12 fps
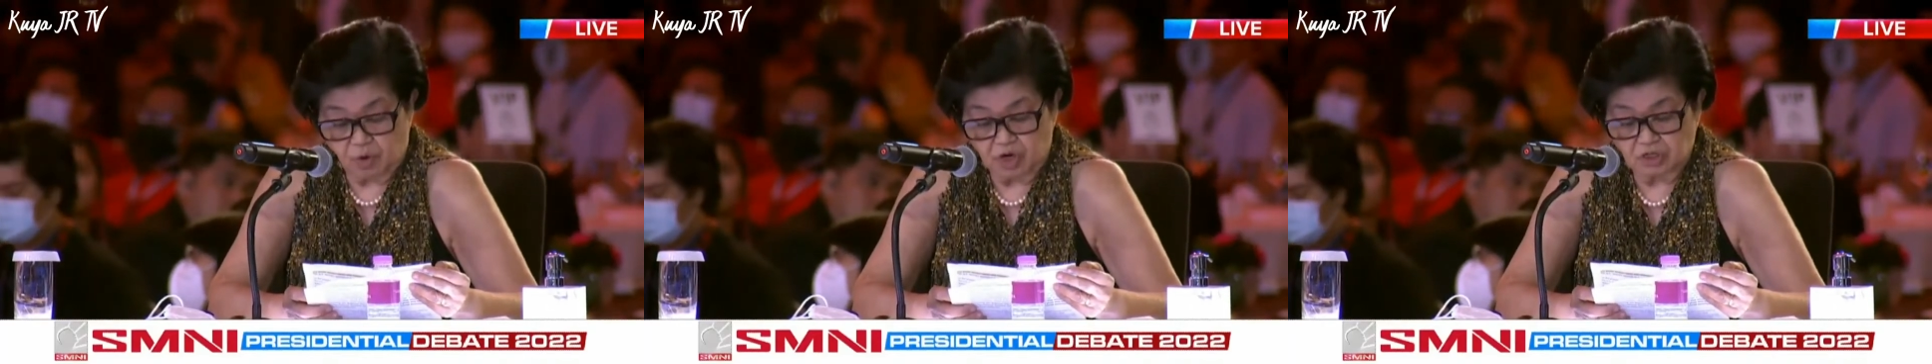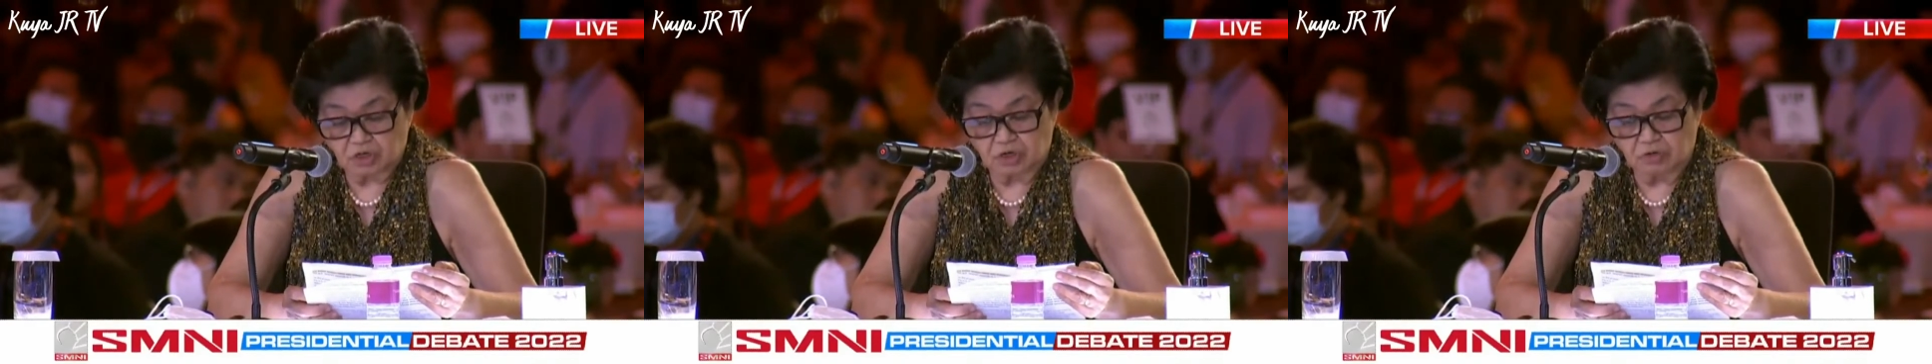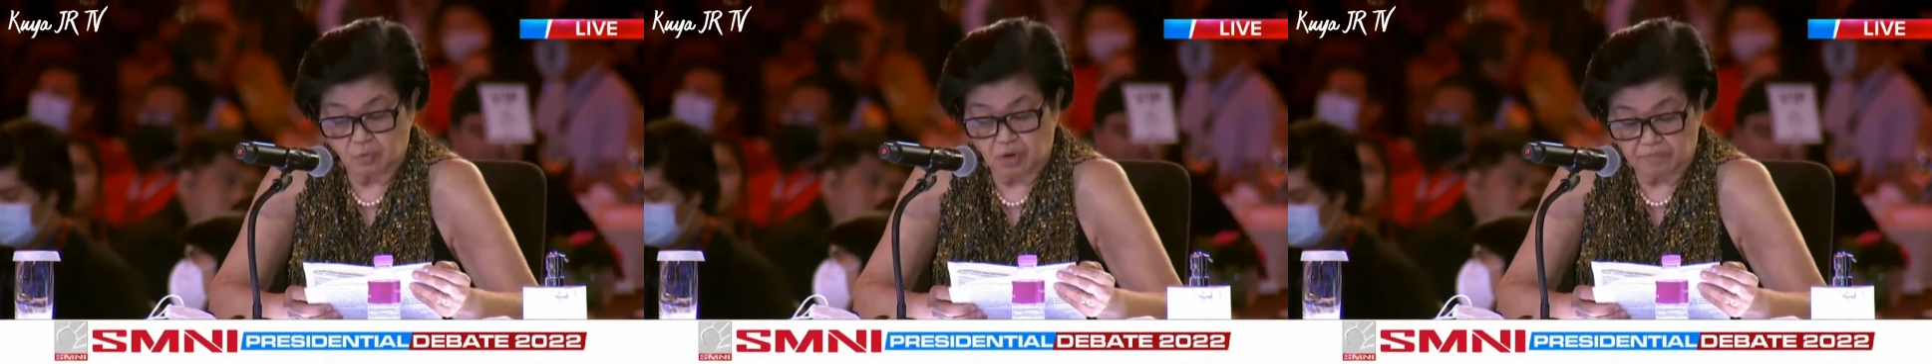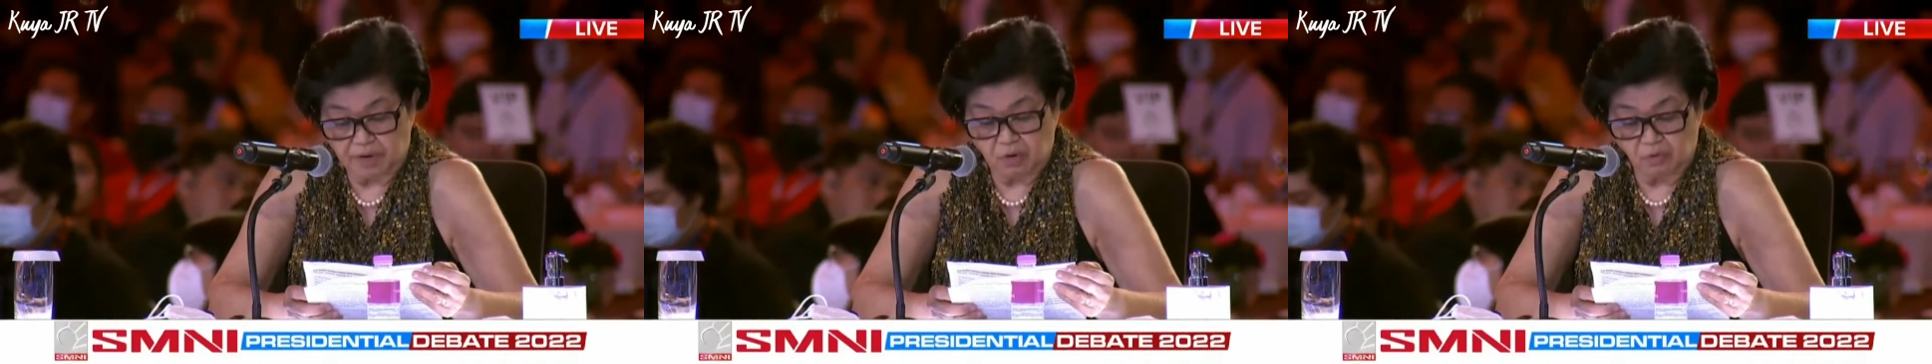question
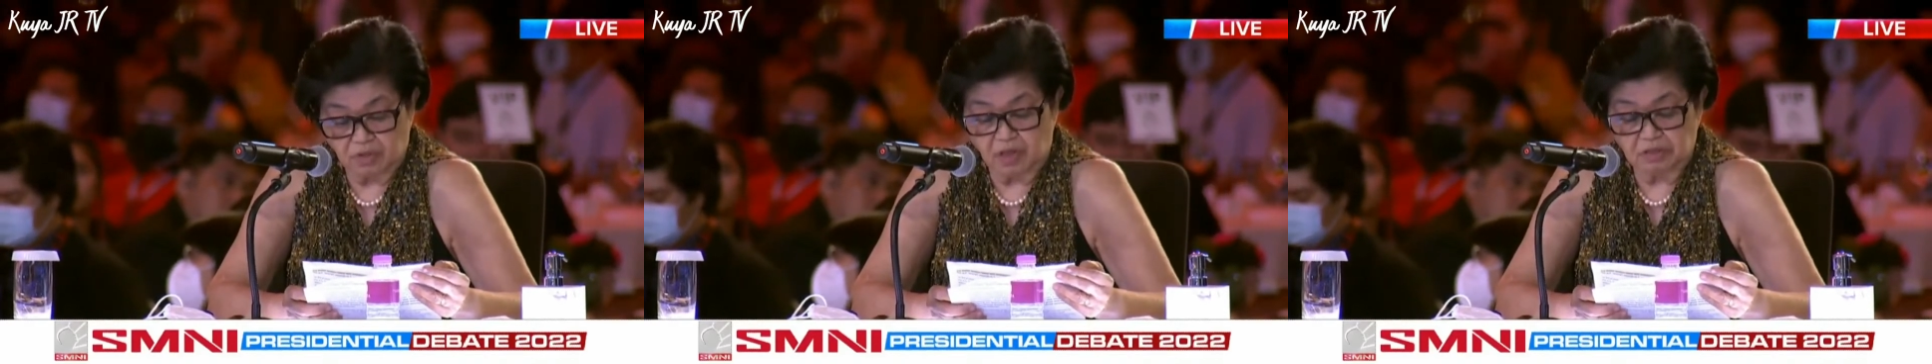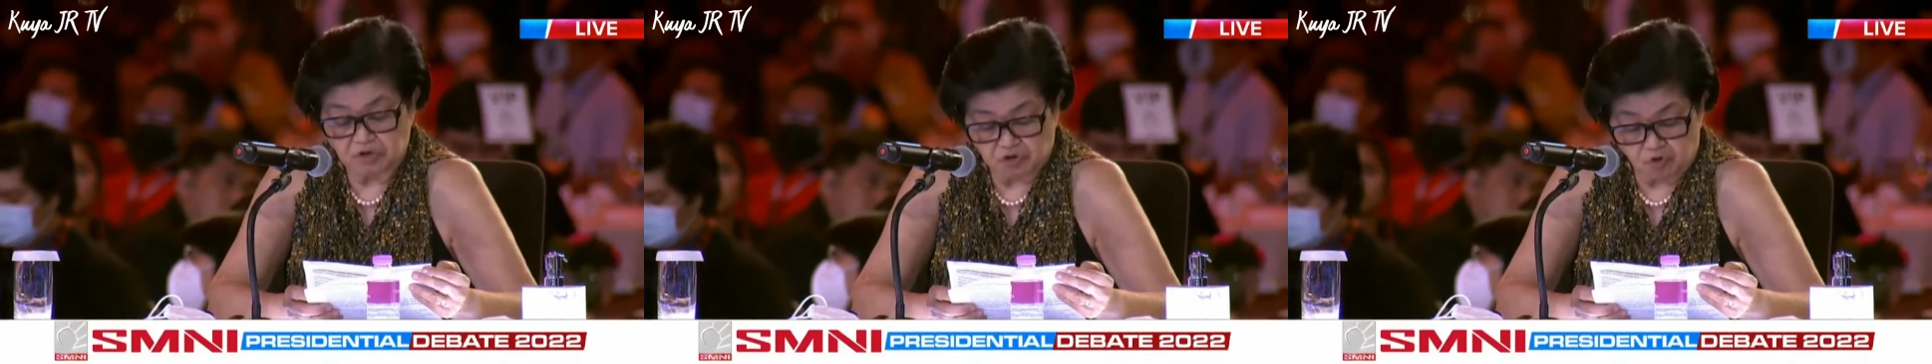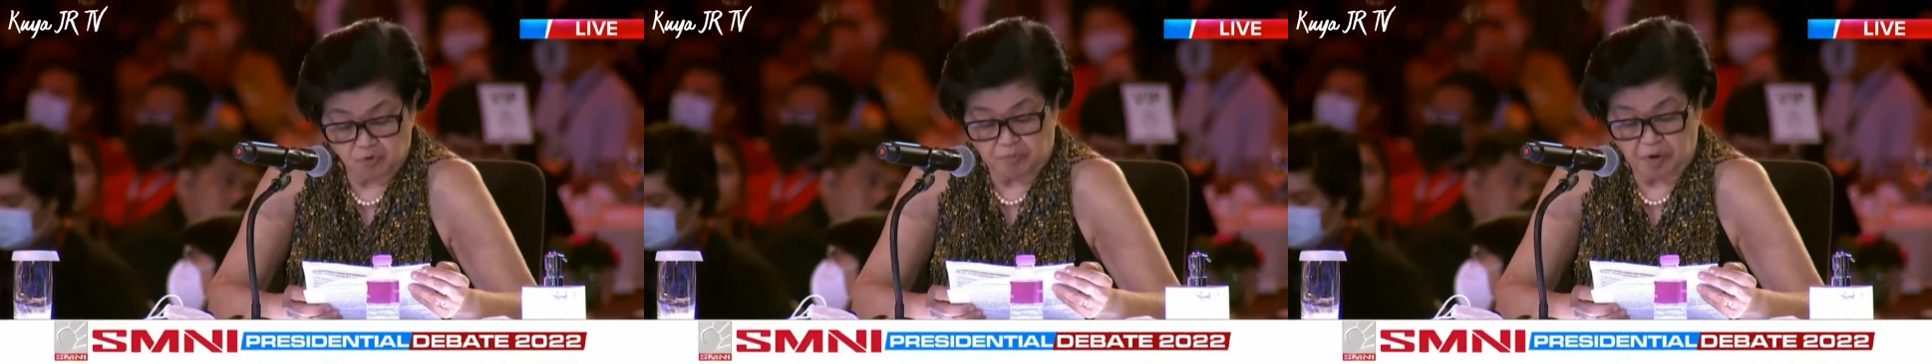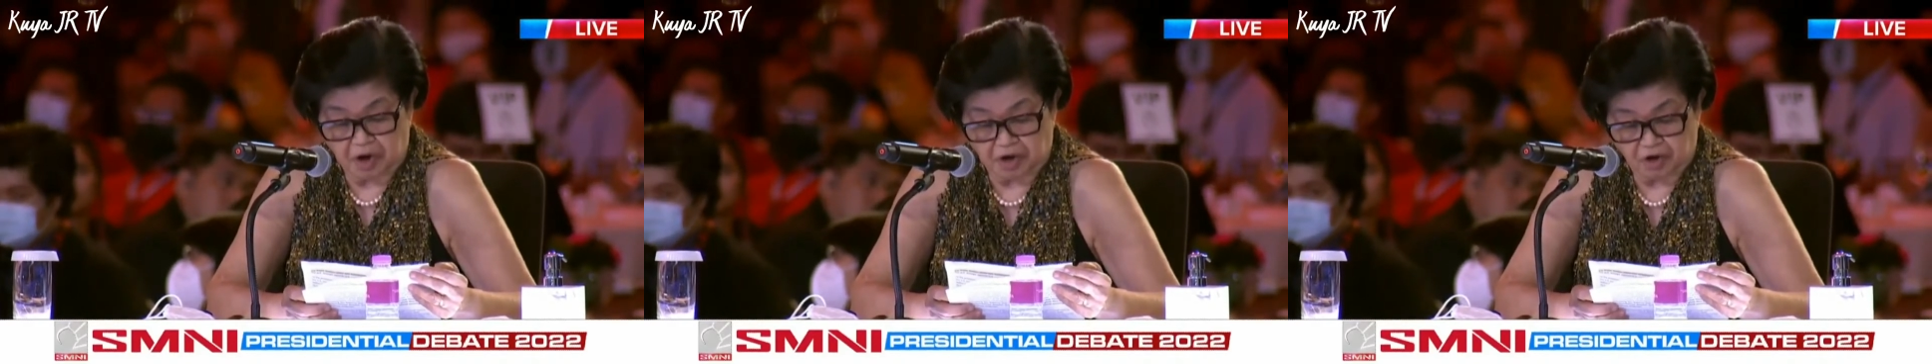will be within the
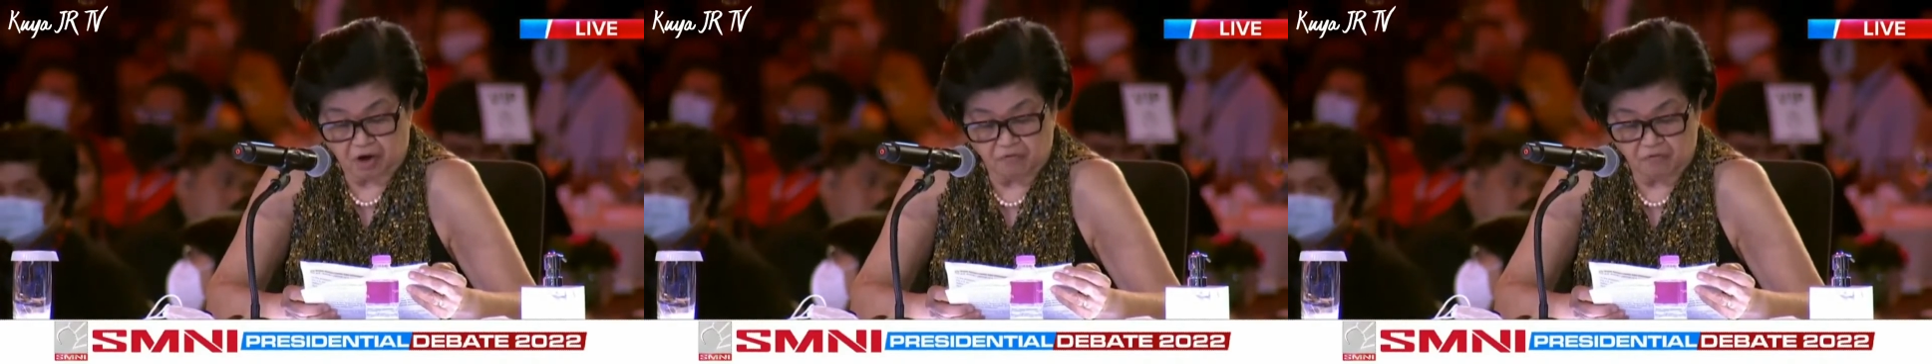rubric